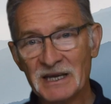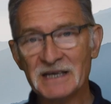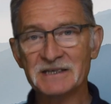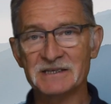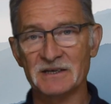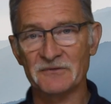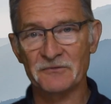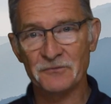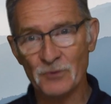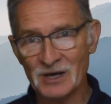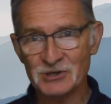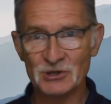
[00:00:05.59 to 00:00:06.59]
piece of
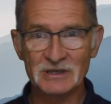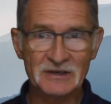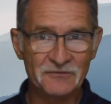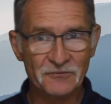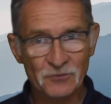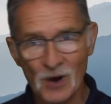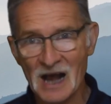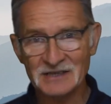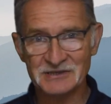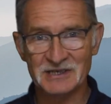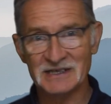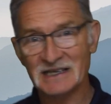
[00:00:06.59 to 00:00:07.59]
freshly
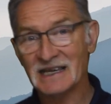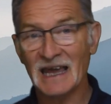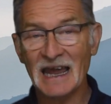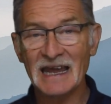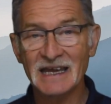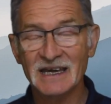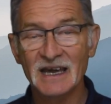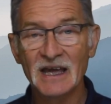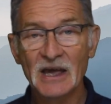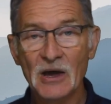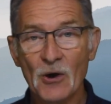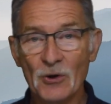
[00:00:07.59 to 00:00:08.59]
frosted cake
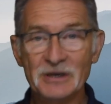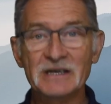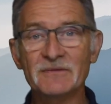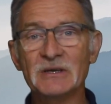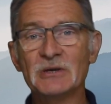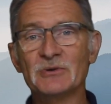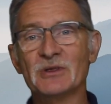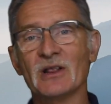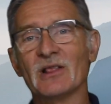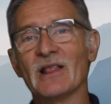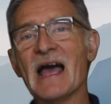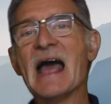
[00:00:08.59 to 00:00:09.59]
or giving you the
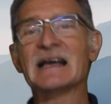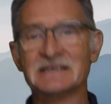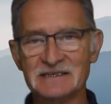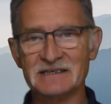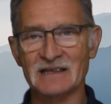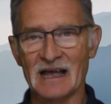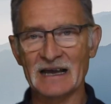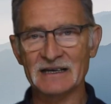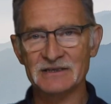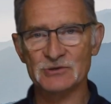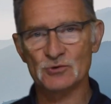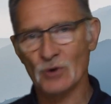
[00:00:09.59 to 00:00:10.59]
last
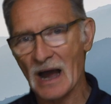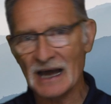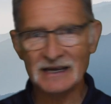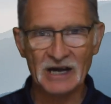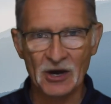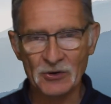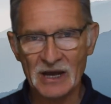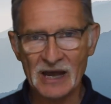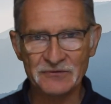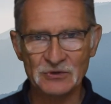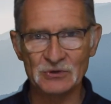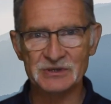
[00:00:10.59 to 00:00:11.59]
slice dried out
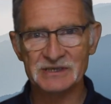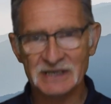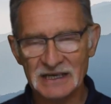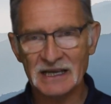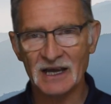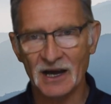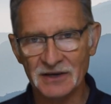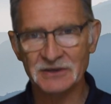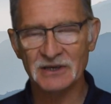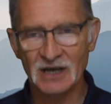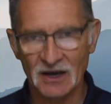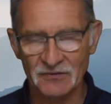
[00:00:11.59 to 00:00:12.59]
after sitting
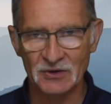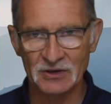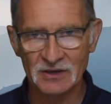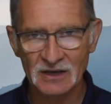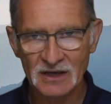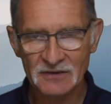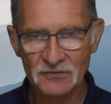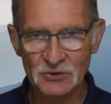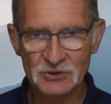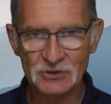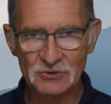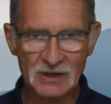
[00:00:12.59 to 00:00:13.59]
uncovered
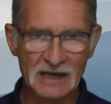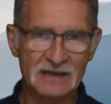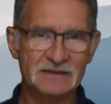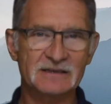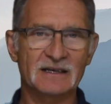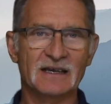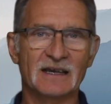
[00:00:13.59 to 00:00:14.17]
for 2 days.